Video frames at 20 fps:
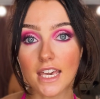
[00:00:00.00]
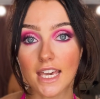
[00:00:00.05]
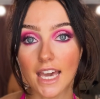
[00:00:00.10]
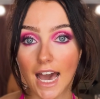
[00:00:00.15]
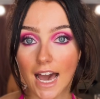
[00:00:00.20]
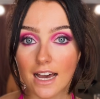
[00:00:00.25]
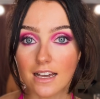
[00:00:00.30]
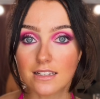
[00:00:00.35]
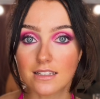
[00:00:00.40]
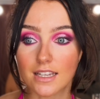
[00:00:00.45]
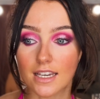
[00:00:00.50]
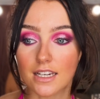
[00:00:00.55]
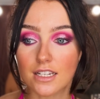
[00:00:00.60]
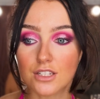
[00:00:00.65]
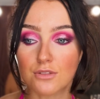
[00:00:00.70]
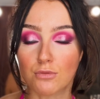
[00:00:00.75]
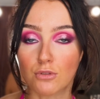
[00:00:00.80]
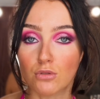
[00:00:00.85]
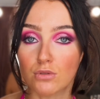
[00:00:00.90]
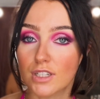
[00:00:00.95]

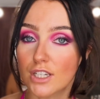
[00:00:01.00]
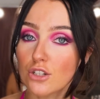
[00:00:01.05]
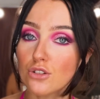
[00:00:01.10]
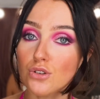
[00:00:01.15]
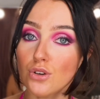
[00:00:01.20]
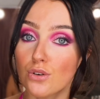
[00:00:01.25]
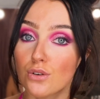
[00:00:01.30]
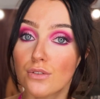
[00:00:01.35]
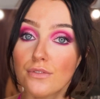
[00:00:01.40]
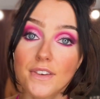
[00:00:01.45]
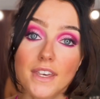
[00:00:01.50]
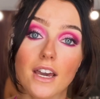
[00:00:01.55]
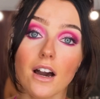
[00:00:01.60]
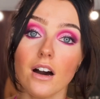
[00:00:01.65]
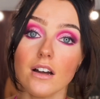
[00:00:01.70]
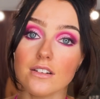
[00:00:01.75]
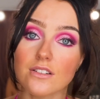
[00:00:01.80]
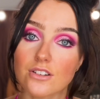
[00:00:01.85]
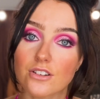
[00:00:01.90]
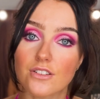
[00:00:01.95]
caskets were only two feet
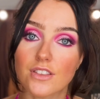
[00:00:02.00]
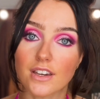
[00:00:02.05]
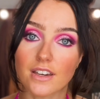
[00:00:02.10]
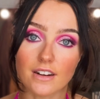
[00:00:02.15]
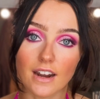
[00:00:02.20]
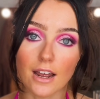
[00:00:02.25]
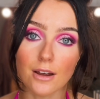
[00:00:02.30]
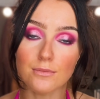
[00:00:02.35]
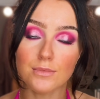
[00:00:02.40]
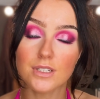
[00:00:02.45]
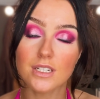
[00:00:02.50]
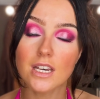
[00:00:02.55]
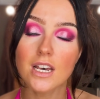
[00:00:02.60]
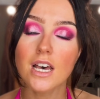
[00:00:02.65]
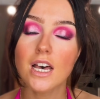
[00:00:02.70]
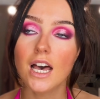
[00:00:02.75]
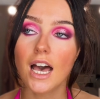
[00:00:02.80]
under the ground